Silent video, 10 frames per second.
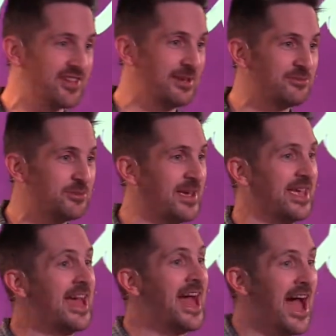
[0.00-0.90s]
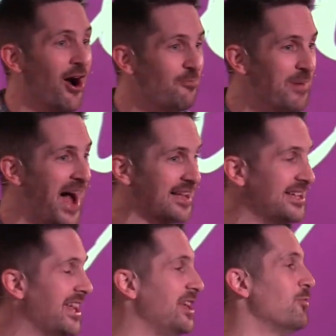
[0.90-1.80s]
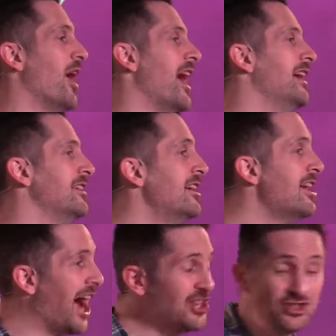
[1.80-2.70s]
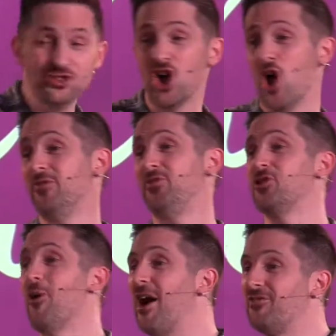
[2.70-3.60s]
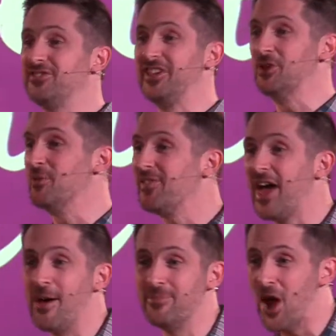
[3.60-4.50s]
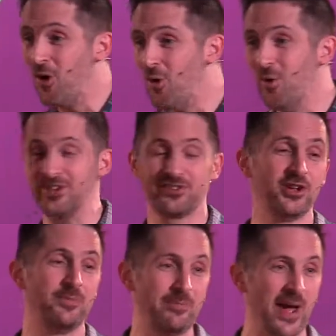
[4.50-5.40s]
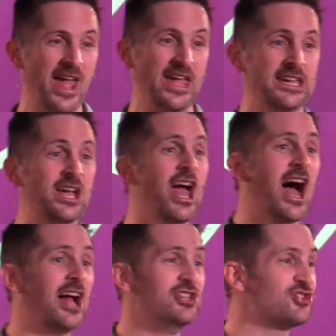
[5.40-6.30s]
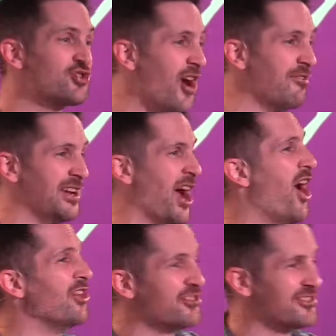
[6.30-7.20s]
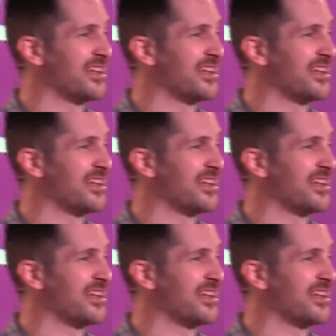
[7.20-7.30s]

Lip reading: seem to be held back in any way. And you know if you go out for dinner with them, they're always going to be paying. And you try really hard not